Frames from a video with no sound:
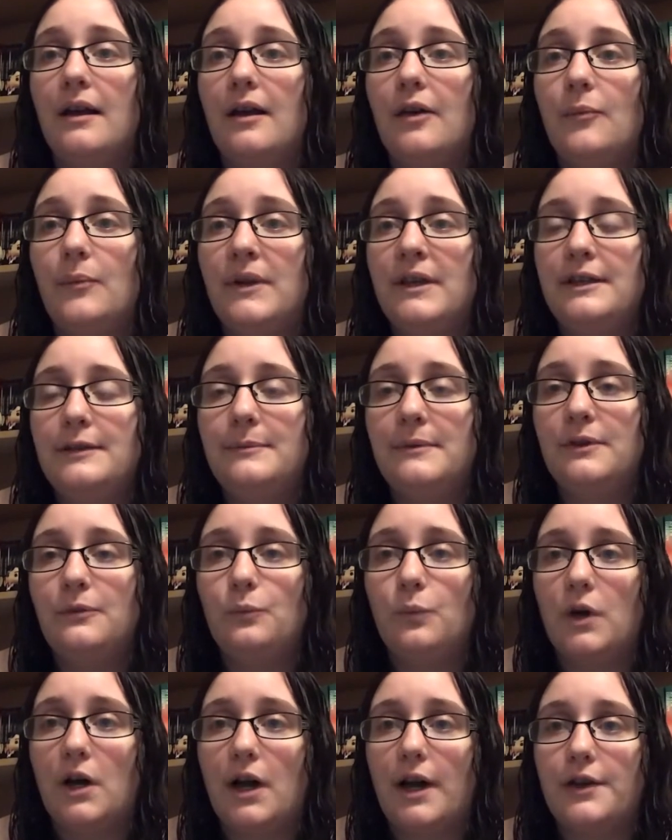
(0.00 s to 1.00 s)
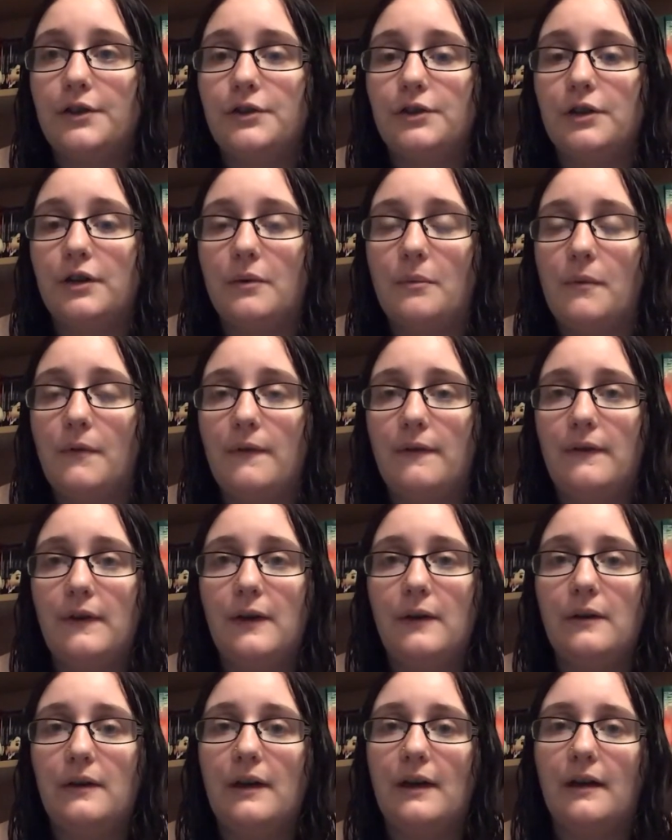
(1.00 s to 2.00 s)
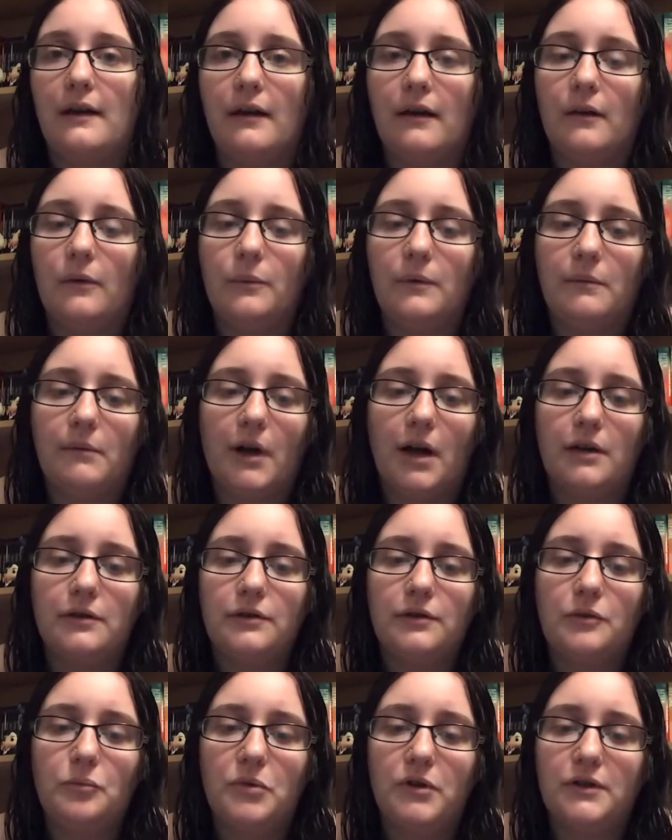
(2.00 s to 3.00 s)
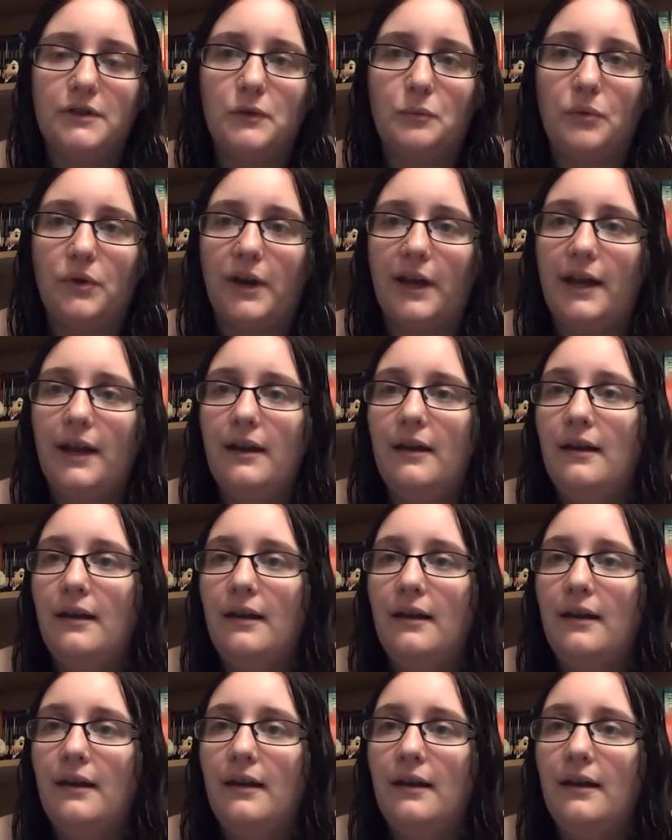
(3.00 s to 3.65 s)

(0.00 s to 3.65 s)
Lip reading: my husband watched a movie. We watched Birds of Prey,